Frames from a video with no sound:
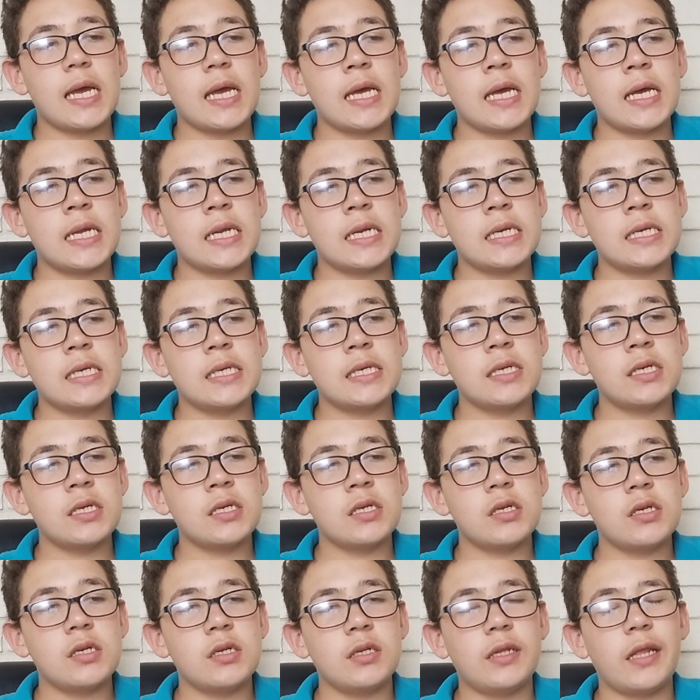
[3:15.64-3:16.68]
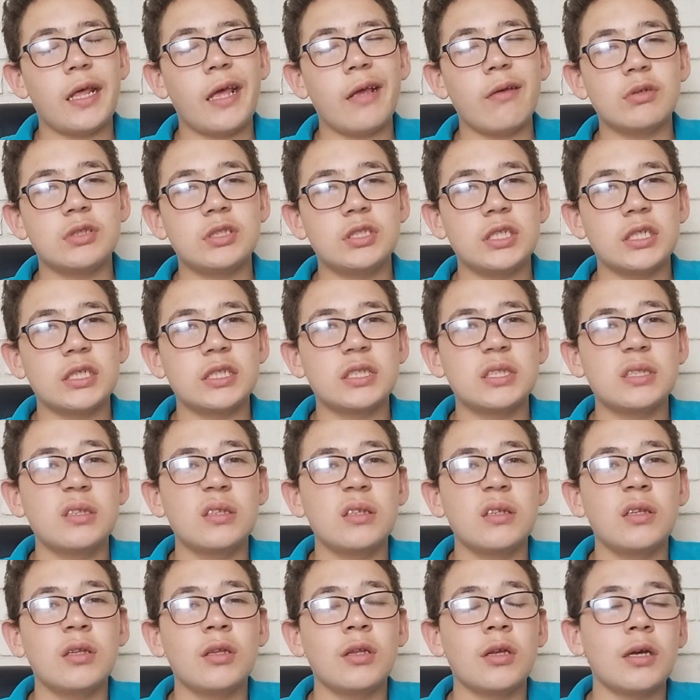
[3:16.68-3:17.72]
And there was just
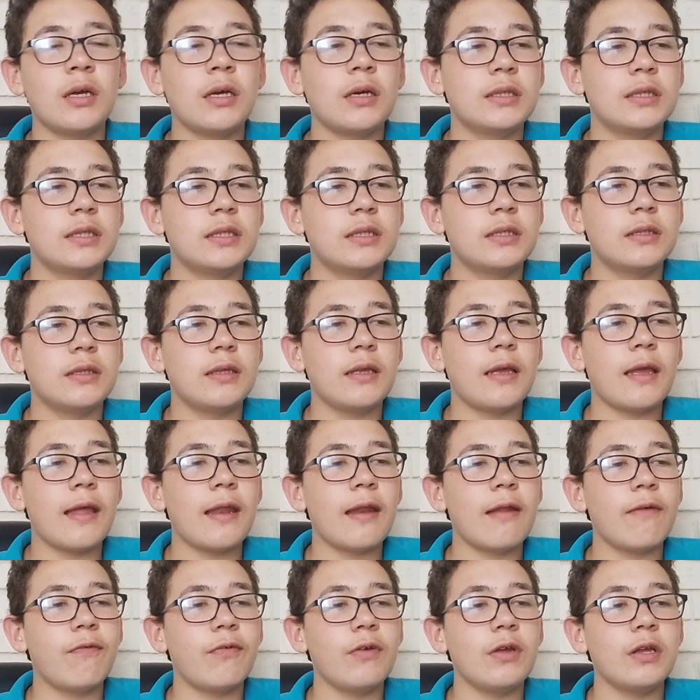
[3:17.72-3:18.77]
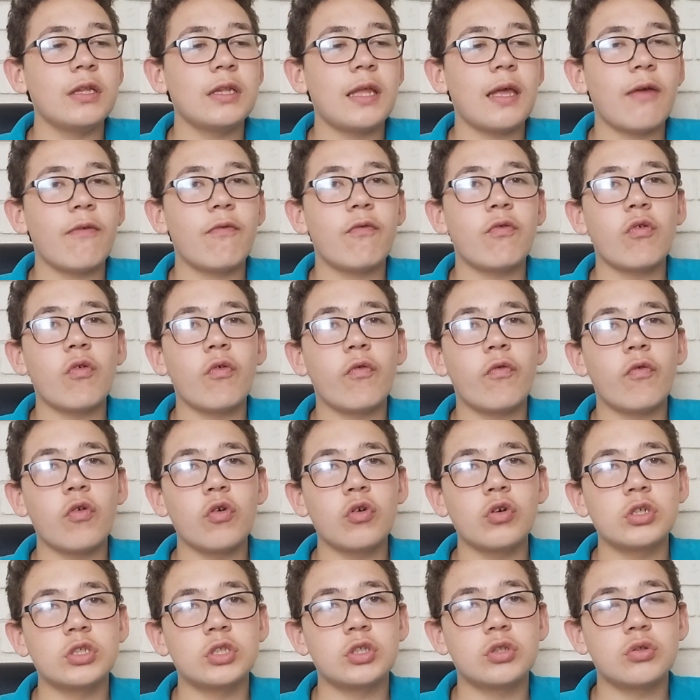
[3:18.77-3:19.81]
not anything there for
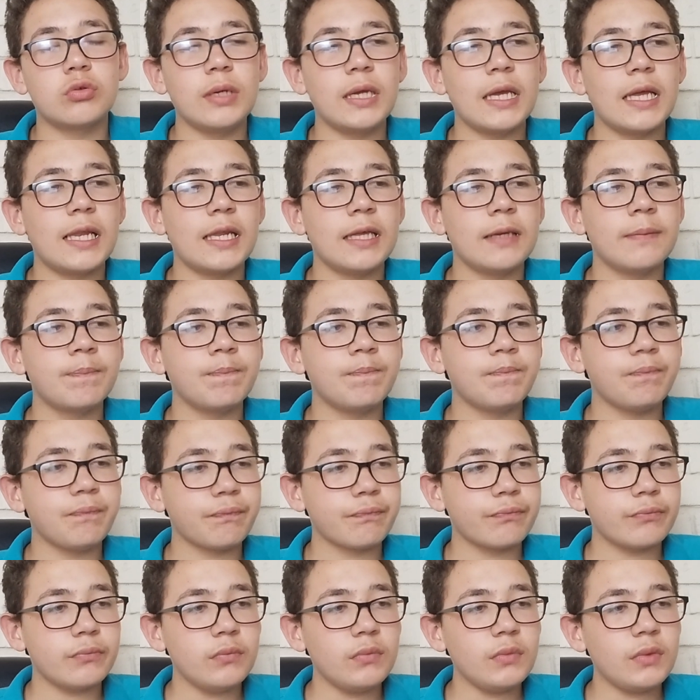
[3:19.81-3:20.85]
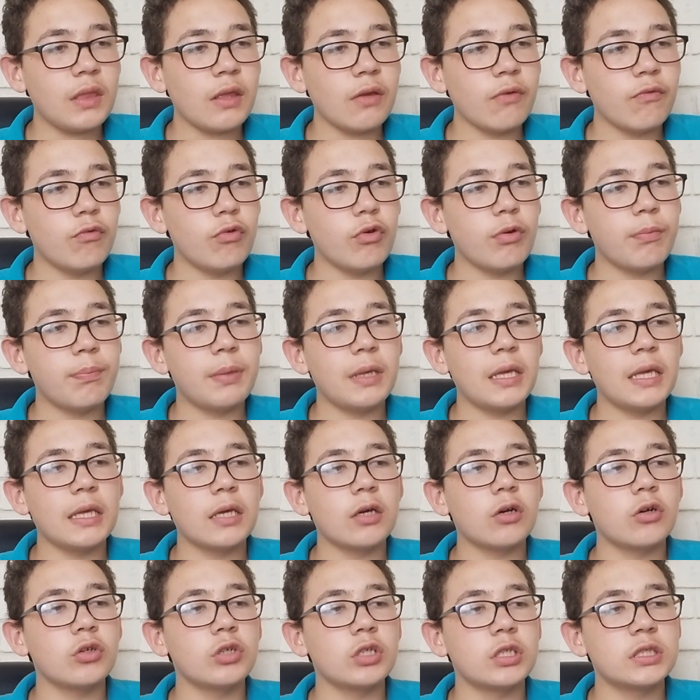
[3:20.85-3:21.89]
Forest, really,
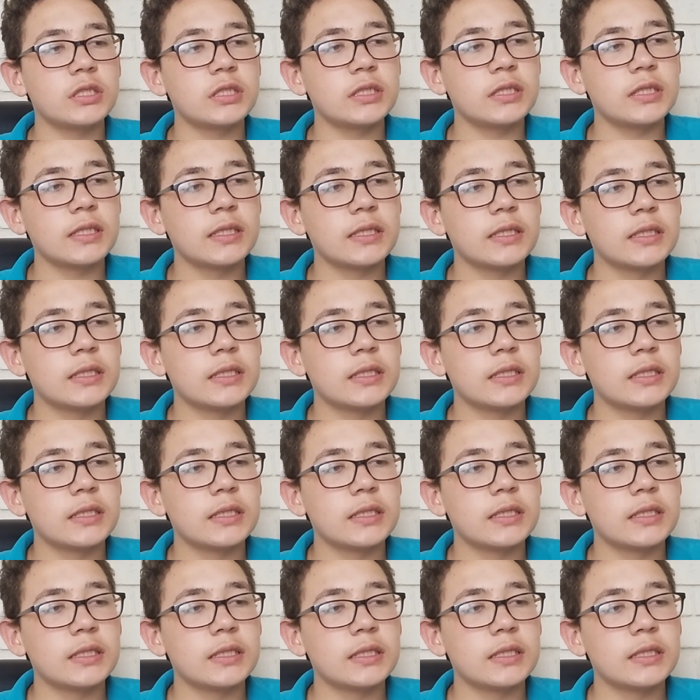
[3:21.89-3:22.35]
being honest.